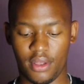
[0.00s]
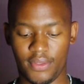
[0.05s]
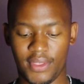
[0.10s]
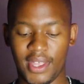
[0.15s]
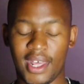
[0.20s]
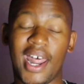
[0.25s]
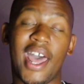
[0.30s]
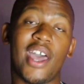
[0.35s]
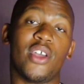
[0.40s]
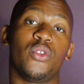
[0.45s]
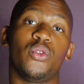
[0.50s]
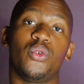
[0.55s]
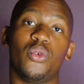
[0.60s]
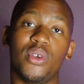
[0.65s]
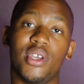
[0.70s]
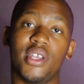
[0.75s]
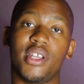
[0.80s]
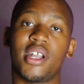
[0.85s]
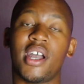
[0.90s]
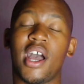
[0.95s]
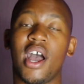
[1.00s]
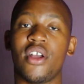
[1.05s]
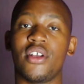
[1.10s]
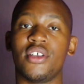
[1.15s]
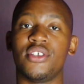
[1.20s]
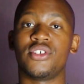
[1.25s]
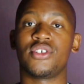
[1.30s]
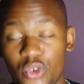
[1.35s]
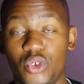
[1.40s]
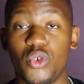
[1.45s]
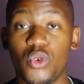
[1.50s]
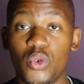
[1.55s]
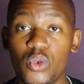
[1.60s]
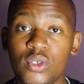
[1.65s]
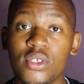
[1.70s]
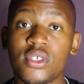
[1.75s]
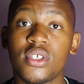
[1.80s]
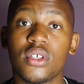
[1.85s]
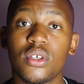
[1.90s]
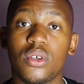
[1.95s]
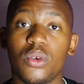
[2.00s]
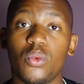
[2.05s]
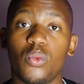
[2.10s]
that I do encourage you use